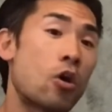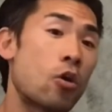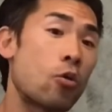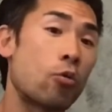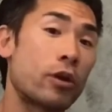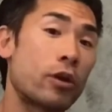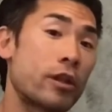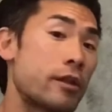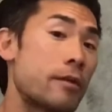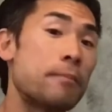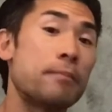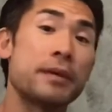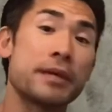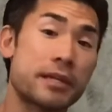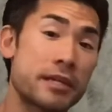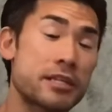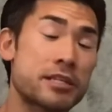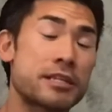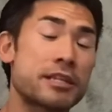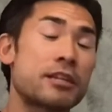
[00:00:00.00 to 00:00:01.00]
one of the
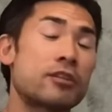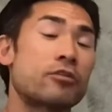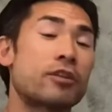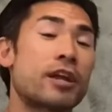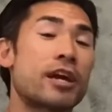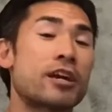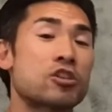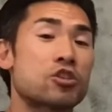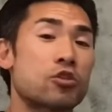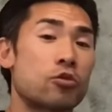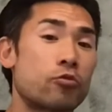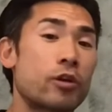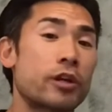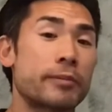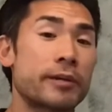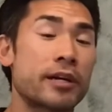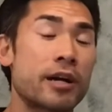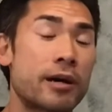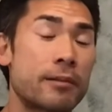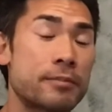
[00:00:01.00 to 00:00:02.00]
biggest international
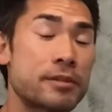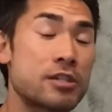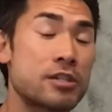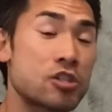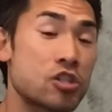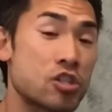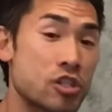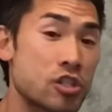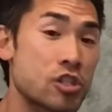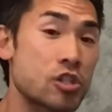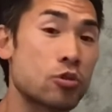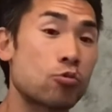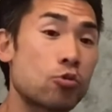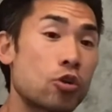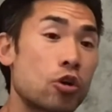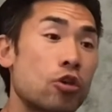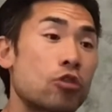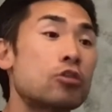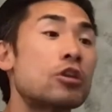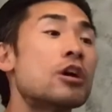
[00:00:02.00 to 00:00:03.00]
rugby competitions in the
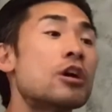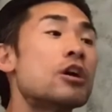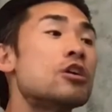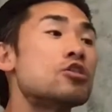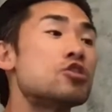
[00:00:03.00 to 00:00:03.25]
world,